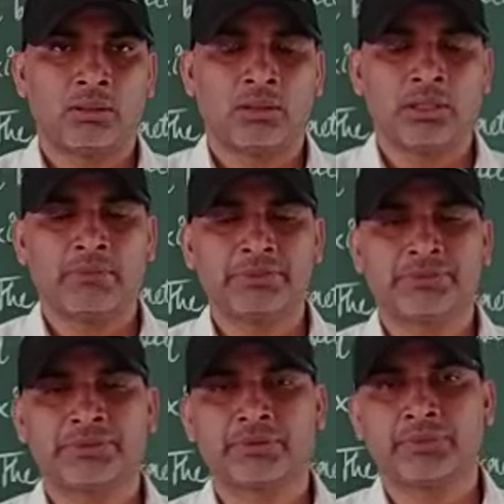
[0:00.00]
I was
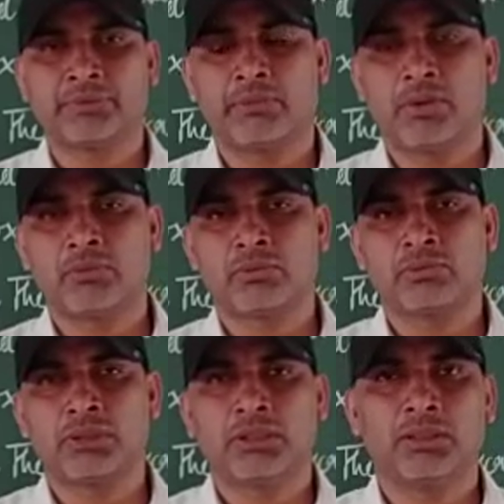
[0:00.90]
discussed about to
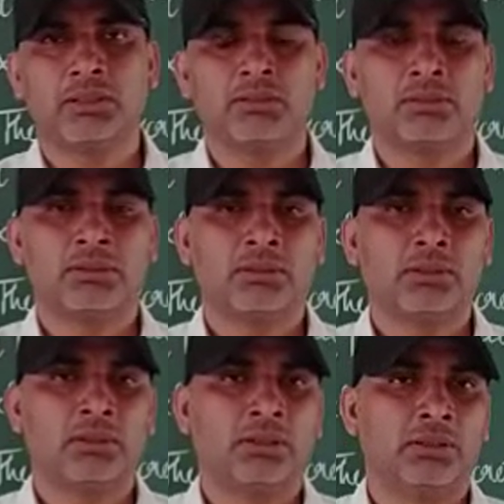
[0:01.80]

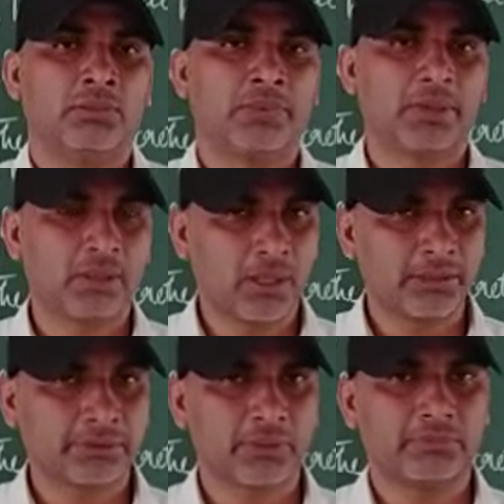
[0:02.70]
the different
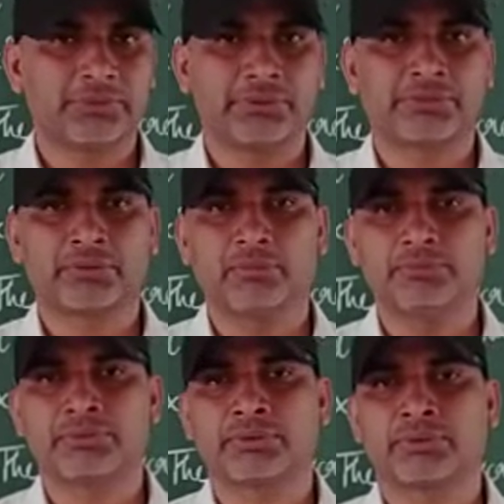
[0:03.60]
kinds of the
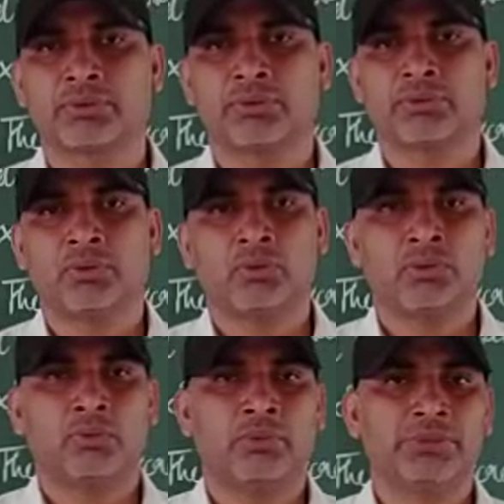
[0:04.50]
systems
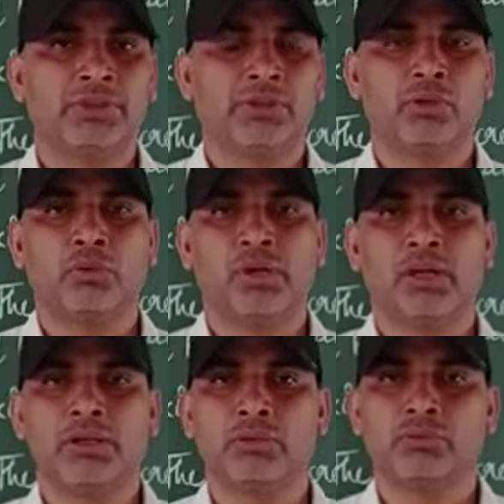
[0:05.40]
which
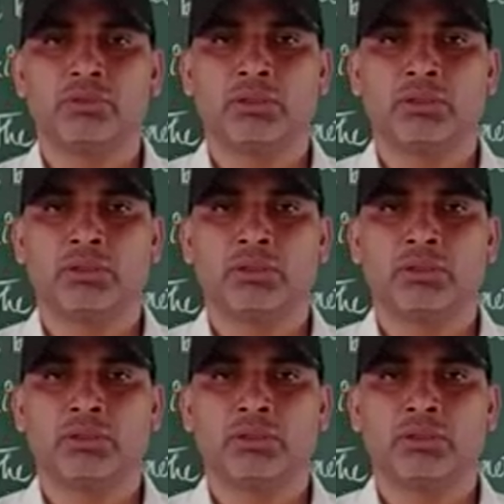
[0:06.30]
included